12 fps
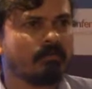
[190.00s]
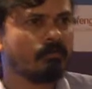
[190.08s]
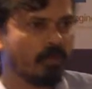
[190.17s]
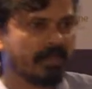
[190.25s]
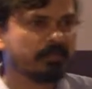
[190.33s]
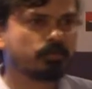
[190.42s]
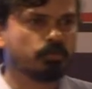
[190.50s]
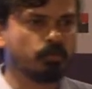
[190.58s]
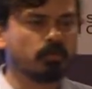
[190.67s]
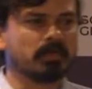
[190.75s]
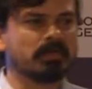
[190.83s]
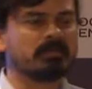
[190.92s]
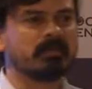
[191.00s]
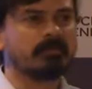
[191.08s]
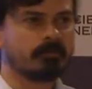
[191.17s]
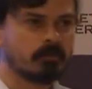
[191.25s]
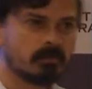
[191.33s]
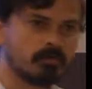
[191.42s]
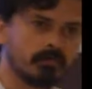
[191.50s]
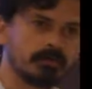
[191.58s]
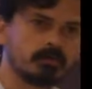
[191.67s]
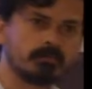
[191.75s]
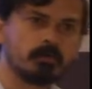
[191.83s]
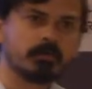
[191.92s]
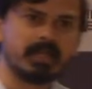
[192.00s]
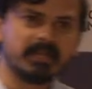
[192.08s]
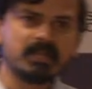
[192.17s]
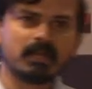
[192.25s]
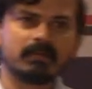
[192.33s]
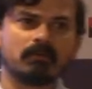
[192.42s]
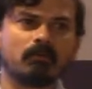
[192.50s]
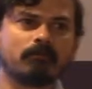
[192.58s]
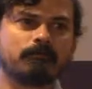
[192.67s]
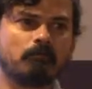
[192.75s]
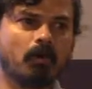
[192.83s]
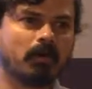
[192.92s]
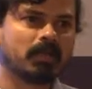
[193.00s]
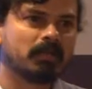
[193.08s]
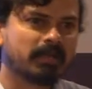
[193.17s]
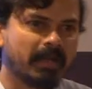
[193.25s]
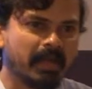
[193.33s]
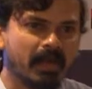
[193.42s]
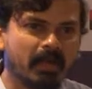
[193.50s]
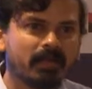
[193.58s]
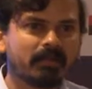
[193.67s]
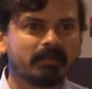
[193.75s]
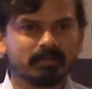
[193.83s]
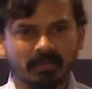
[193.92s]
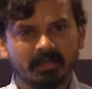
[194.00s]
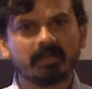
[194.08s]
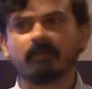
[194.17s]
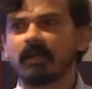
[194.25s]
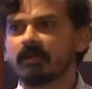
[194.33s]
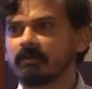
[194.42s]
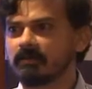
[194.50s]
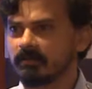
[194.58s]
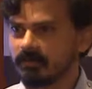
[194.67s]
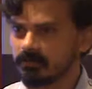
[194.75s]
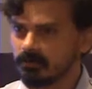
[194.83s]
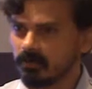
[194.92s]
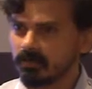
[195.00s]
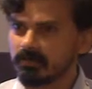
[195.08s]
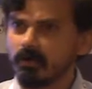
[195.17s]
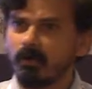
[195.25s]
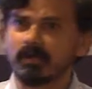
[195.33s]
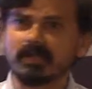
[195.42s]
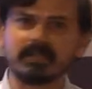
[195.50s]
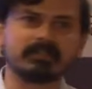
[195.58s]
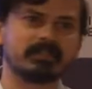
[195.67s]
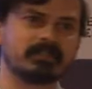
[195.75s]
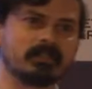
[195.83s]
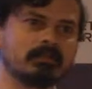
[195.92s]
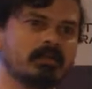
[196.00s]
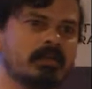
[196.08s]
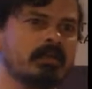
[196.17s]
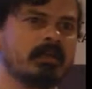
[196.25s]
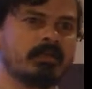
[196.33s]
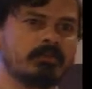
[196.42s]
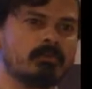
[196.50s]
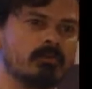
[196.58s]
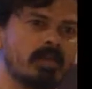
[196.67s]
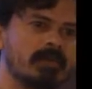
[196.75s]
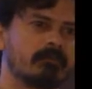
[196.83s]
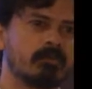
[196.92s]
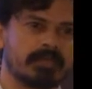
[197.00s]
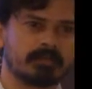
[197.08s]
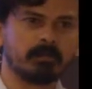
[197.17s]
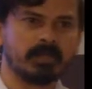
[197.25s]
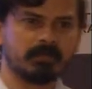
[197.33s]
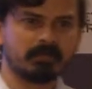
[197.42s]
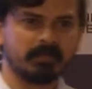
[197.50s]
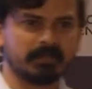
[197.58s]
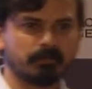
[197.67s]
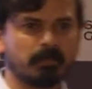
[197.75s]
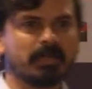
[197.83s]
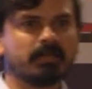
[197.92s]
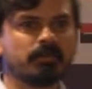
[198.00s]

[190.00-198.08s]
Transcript: very soon, if you are going to put any kind of model, A I, anywhere in your organization, you will have to explain. Explain